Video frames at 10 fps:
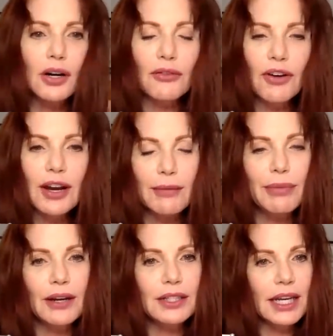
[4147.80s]
girlfriend
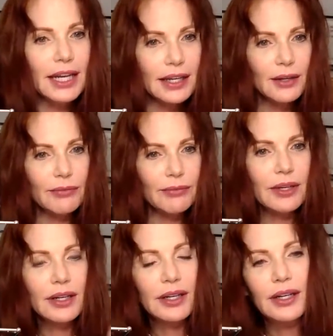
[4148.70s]
compared to him.
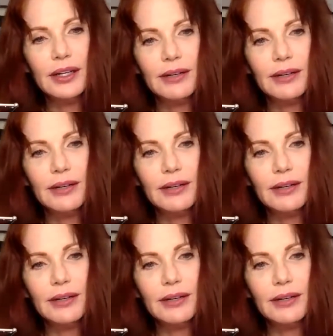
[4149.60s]
I was